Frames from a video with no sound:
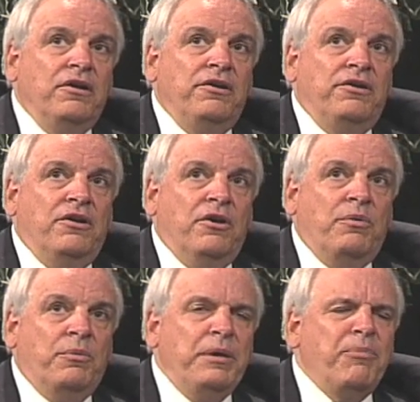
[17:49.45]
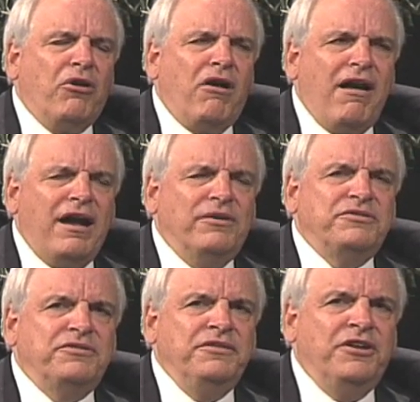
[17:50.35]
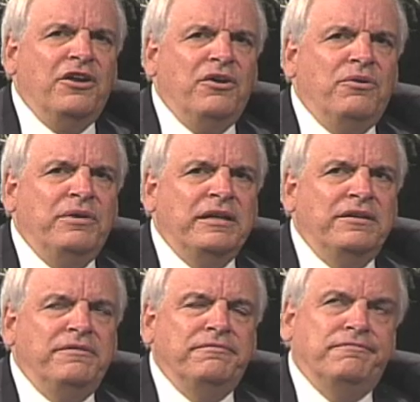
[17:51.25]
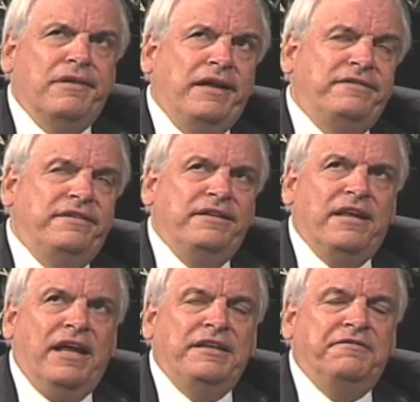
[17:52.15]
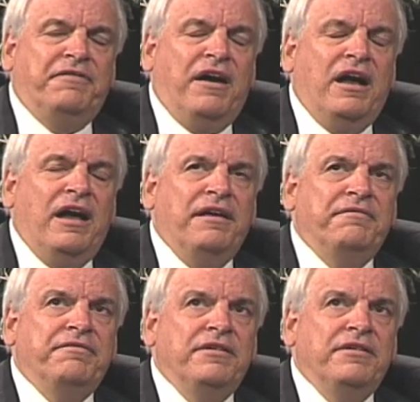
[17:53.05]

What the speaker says: When we bought our house, in 1995,